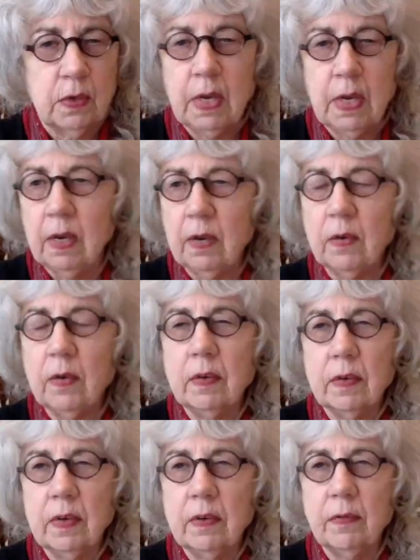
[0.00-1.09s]
And
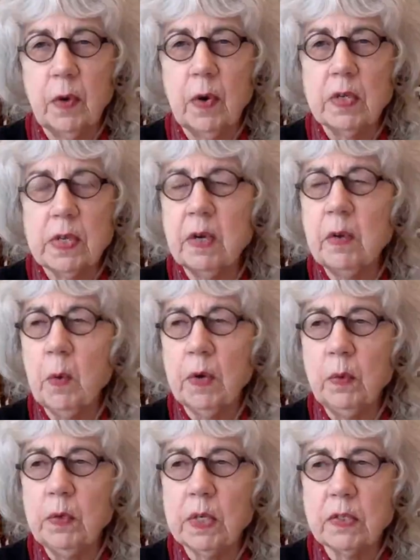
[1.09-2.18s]
if there is anyone
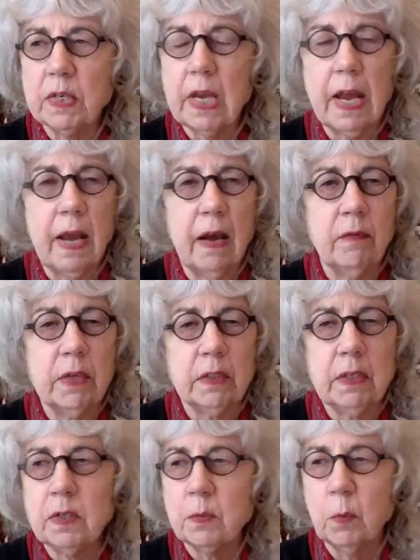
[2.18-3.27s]
who doesn't have at
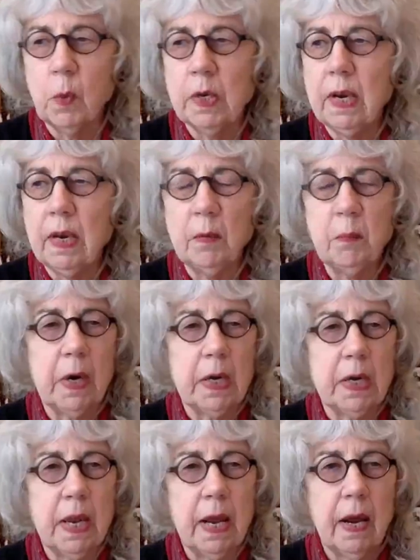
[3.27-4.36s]
least one name
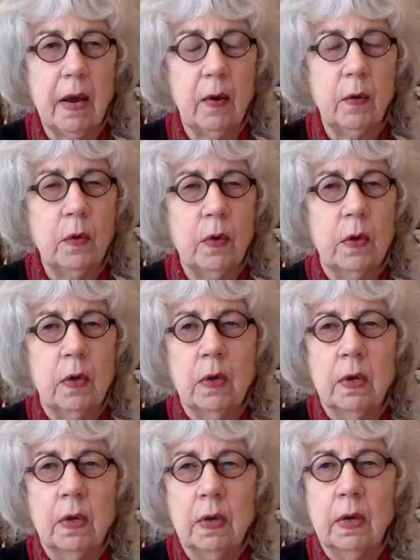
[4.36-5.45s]
by now,
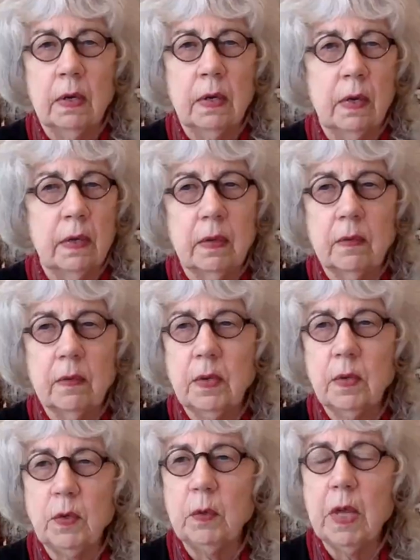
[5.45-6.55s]

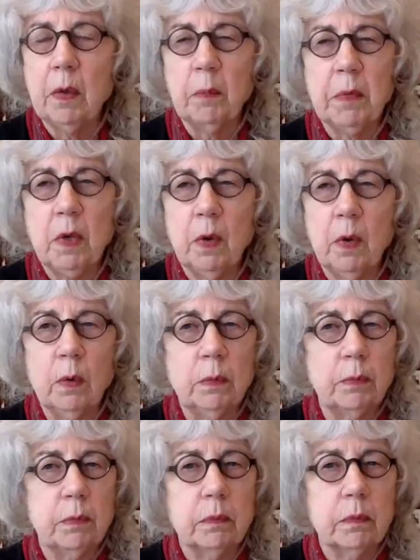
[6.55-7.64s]
can you let me
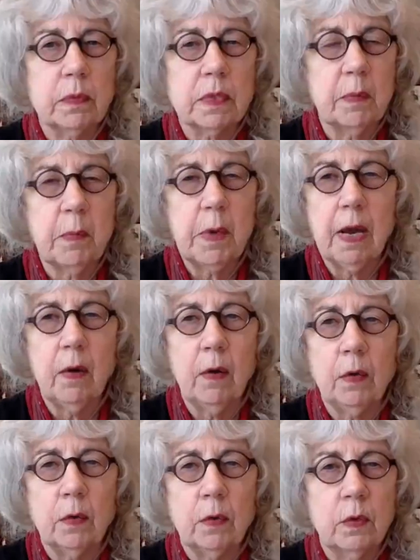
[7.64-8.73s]
know
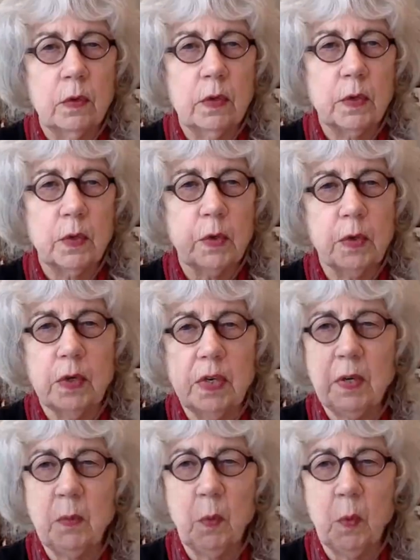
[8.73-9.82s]
somehow? Because you're going to
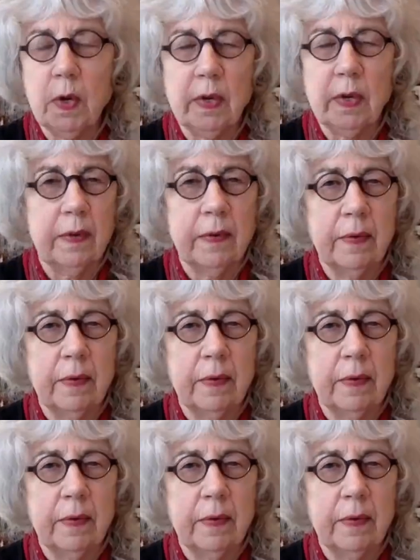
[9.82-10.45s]
need one.